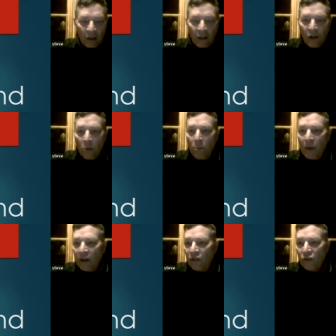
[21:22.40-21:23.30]
You know,
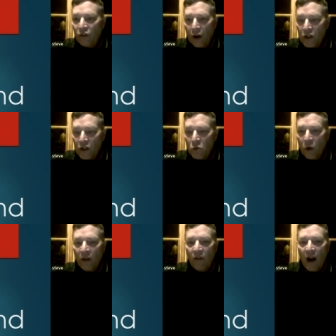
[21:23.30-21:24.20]
Big Sawyer is one
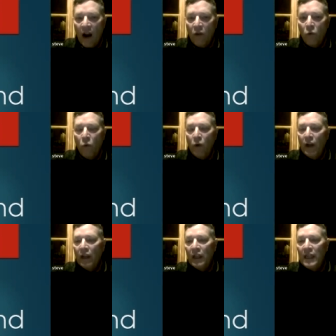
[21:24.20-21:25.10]
of our
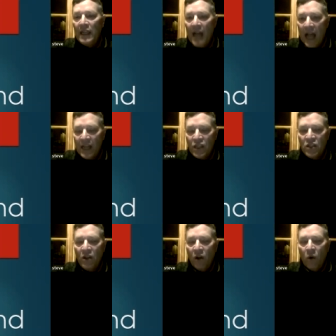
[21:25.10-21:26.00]
really
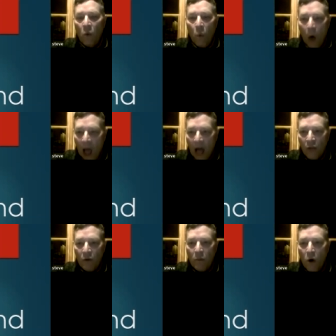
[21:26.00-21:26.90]
nice wild
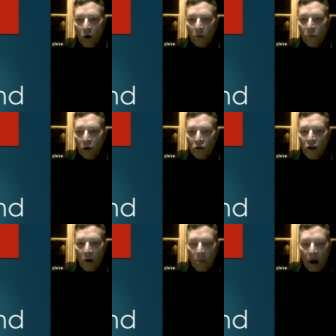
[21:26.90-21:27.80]
remote brook
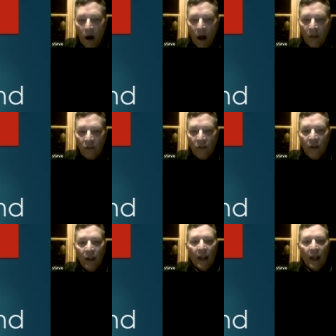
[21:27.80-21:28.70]
trout ponds.
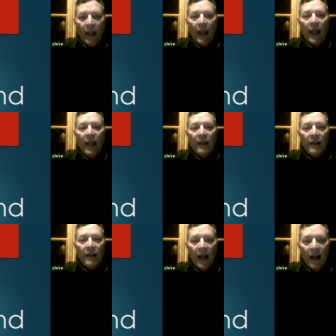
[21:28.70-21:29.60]
And,
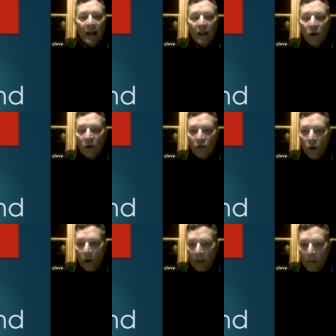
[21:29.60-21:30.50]
uh, you know, it's
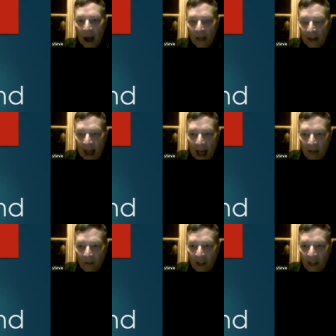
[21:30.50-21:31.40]
only a mile and a
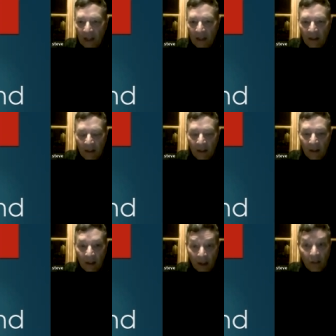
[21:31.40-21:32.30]
half in.
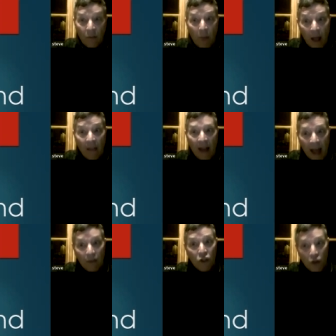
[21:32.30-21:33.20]
It is a mile and a
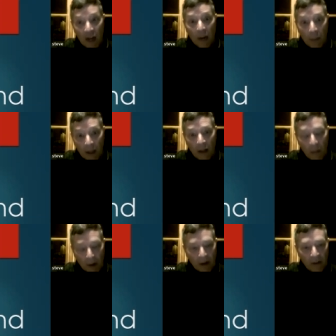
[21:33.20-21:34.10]
half straight uphill,
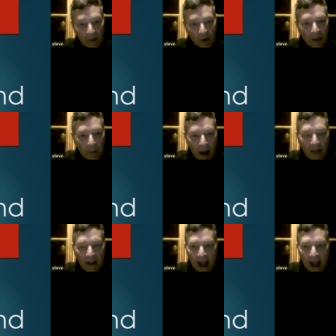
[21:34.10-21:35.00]
but it is only a mile and a